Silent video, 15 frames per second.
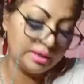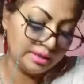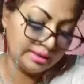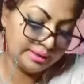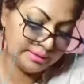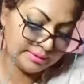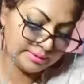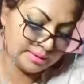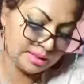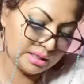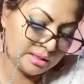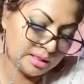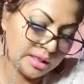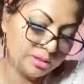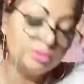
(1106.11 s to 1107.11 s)
yes, then
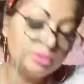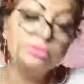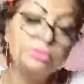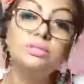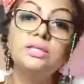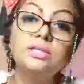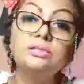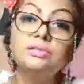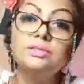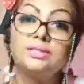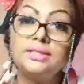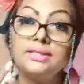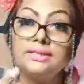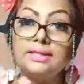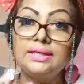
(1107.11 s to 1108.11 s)
they do tend to
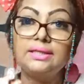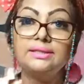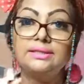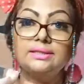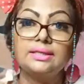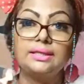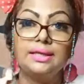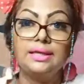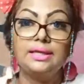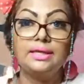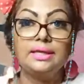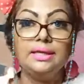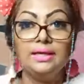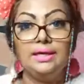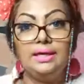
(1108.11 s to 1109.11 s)
see things
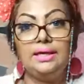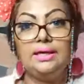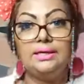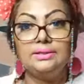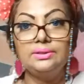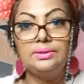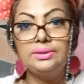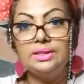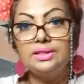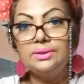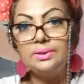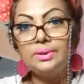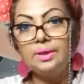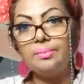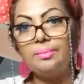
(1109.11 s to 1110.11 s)
clearly and do tend
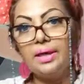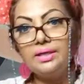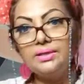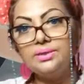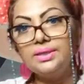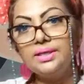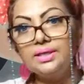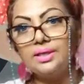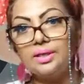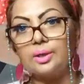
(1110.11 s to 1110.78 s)
to come back together.